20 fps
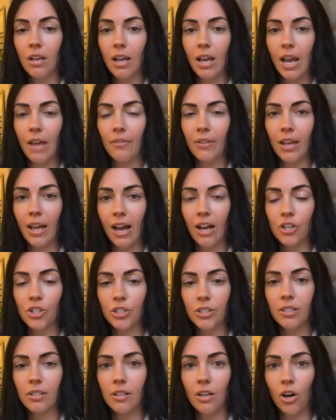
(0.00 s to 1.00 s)
And they
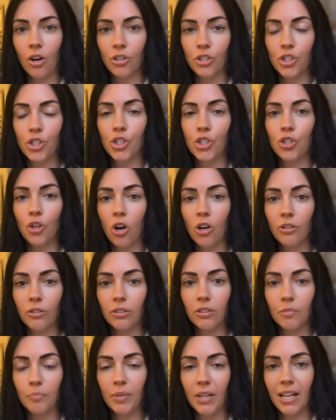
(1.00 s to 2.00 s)
actually are
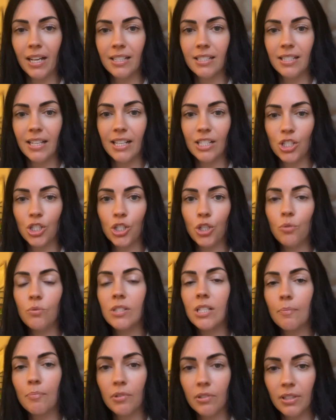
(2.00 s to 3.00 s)
startled because it's two
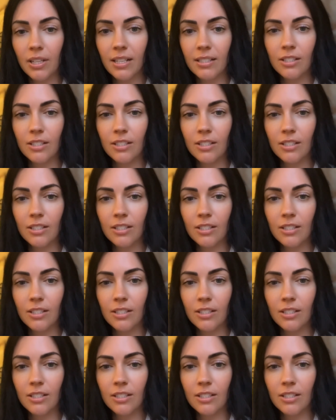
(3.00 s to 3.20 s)
separate things.